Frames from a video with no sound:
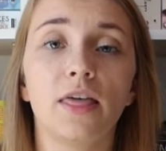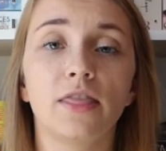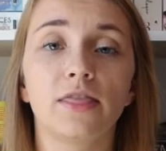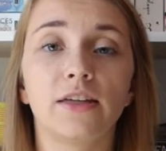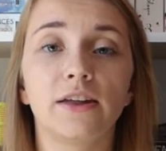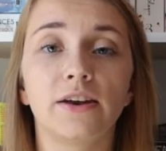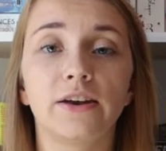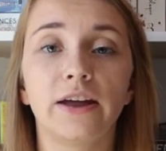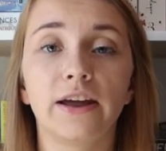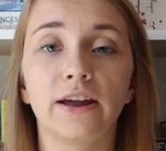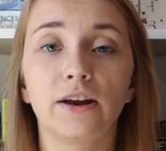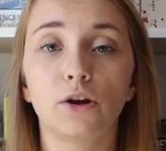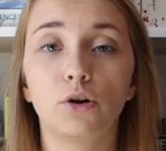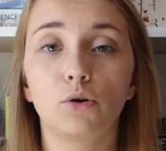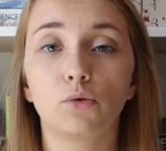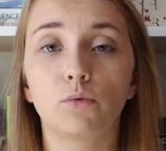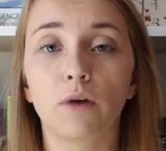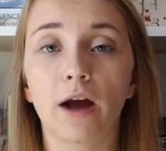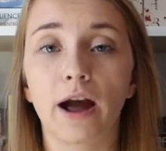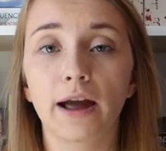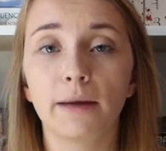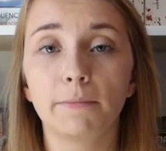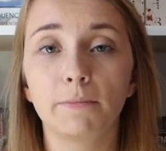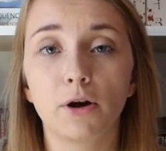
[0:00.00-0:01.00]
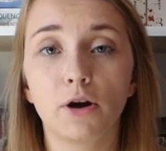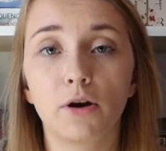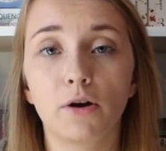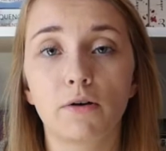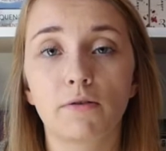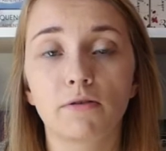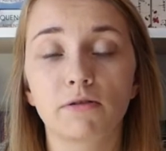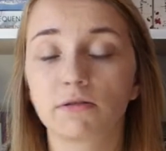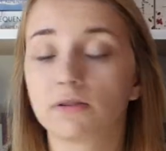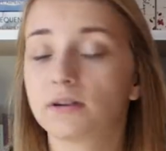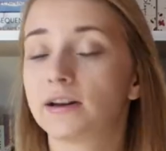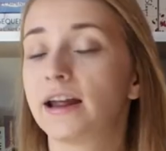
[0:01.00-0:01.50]
the
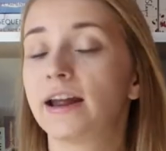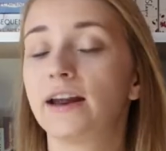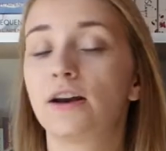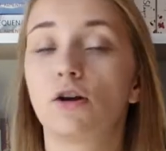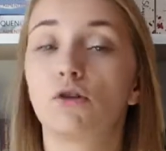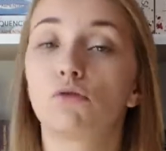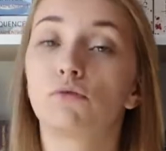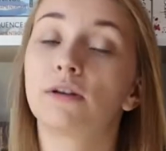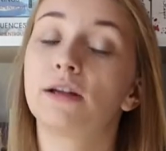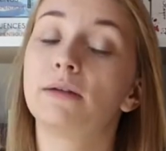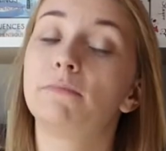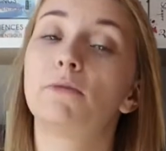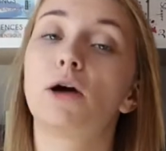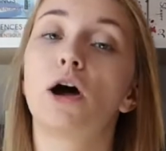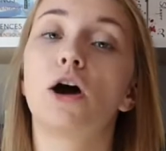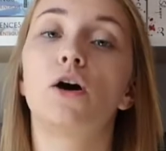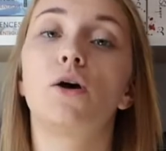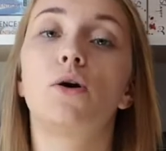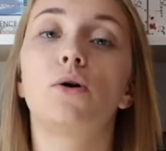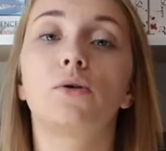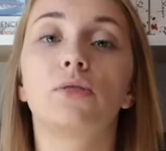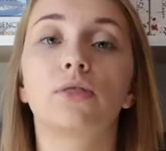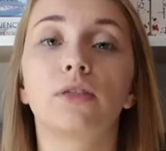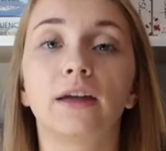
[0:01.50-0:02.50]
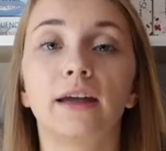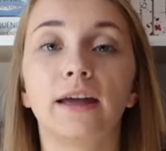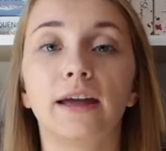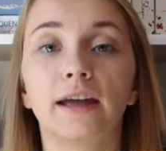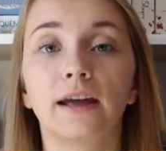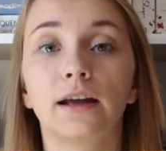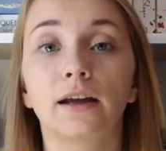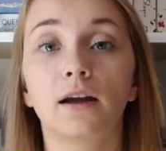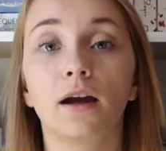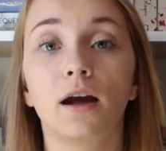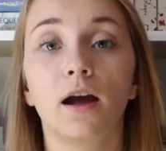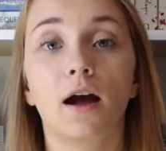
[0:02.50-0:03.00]
NaNoWriMo or NaNoWriMo
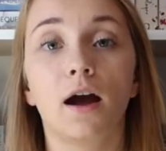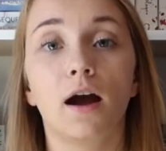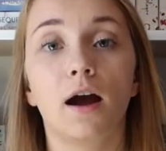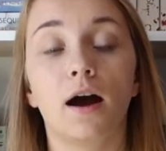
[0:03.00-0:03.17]
thing.